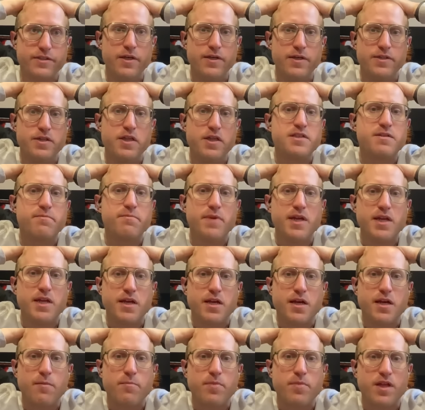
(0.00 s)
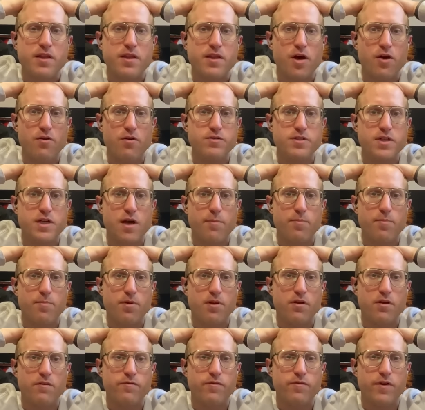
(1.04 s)
So there's a media company that owns a couple
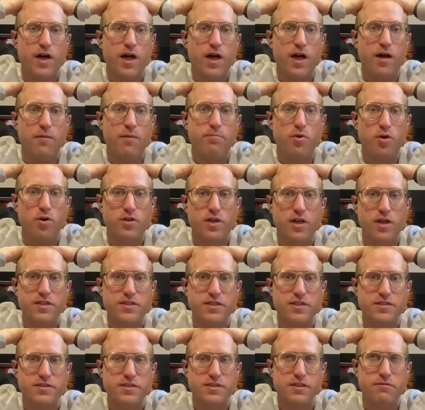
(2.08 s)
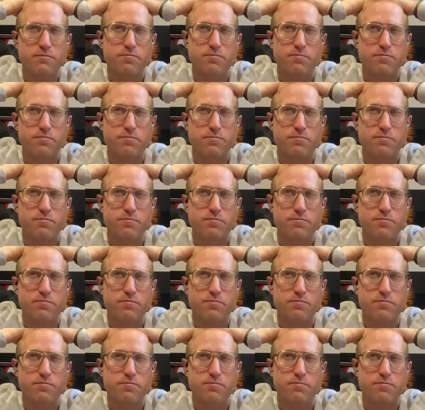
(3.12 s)
of podcasts,